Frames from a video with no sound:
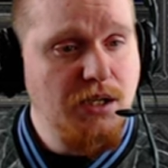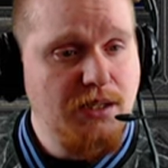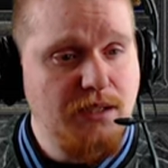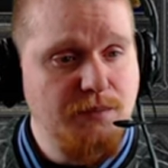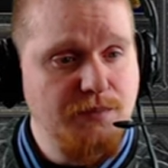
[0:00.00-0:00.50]

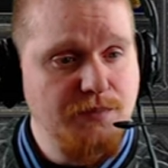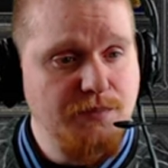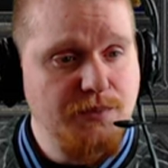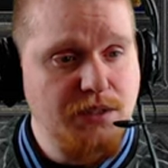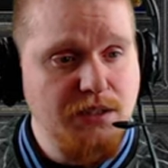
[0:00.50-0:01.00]
Um,
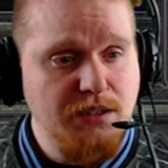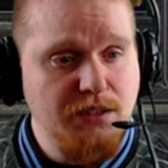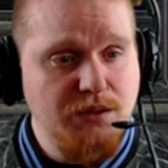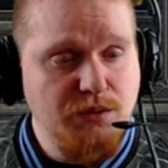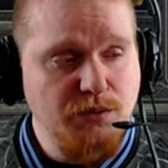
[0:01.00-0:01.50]
the
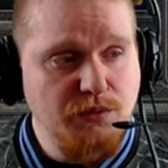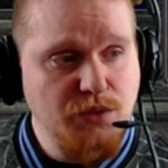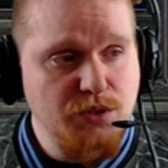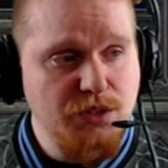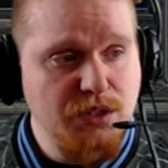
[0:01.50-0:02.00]
ethereal
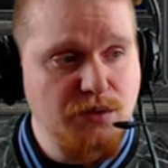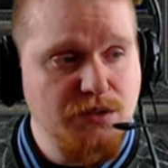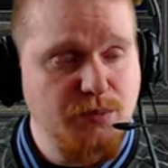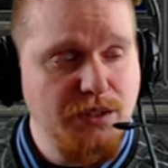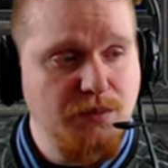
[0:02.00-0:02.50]
version can
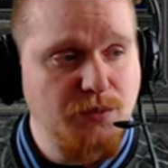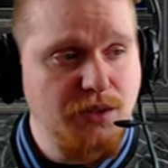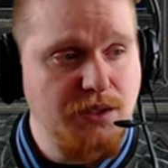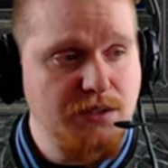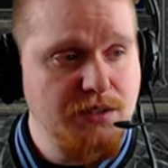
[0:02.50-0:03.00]
also be
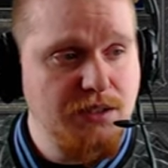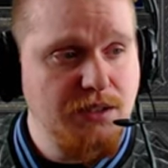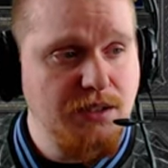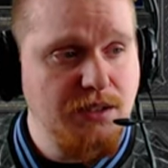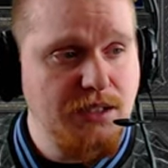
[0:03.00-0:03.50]
upgraded,
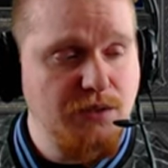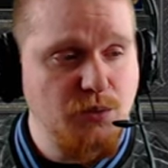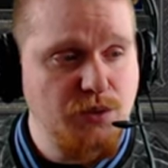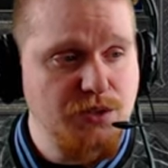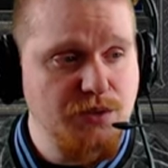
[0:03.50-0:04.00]
uh, and that, of
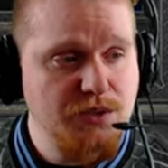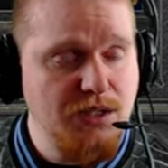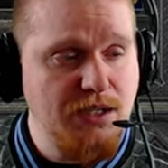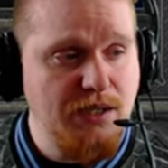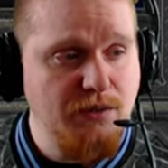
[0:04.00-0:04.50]
course, goes to
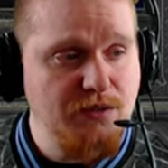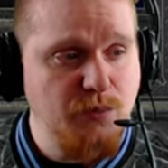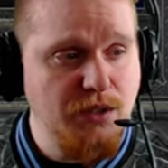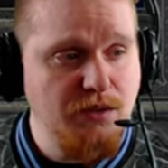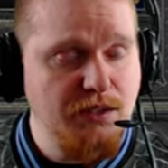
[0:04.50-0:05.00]
the Naut as
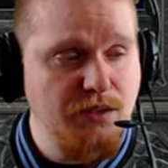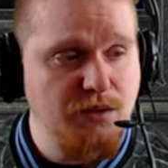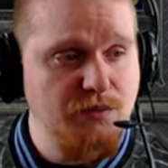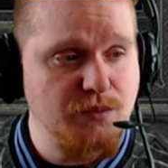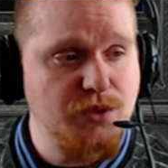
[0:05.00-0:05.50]
well, and that
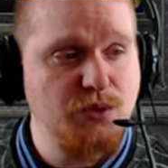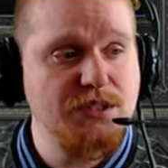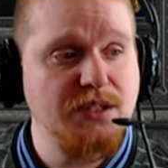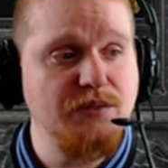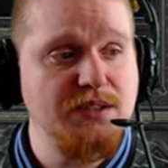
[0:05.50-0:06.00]
goes from two to
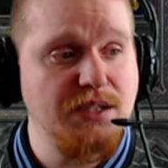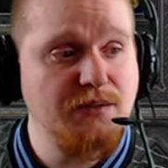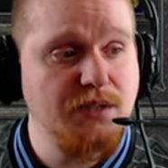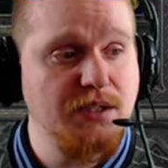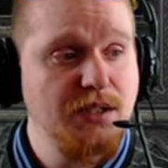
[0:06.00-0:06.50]

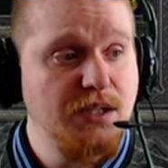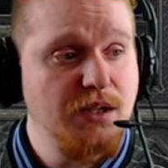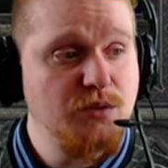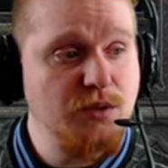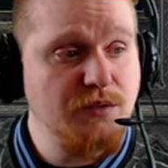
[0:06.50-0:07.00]
seventy-seven,
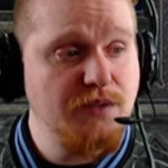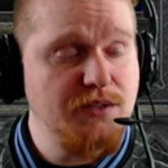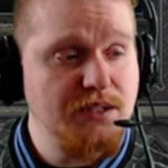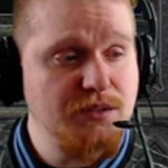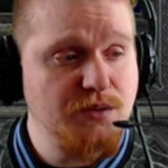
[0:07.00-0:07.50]
twenty-five
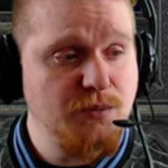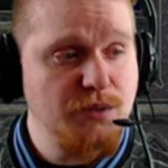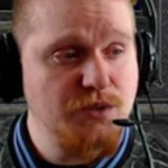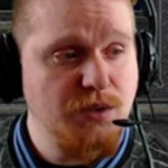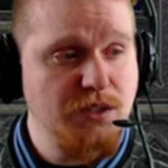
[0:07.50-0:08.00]
dex,
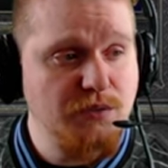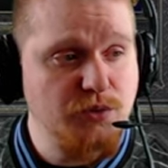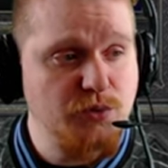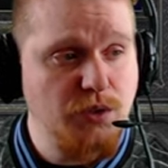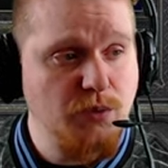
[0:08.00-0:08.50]
thirty-one strength, level
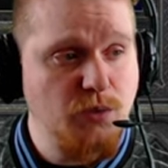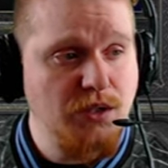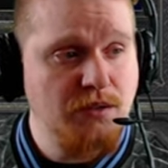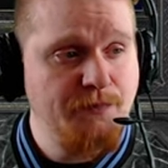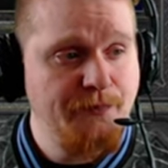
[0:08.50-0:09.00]

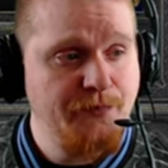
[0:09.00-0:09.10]
twenty-one,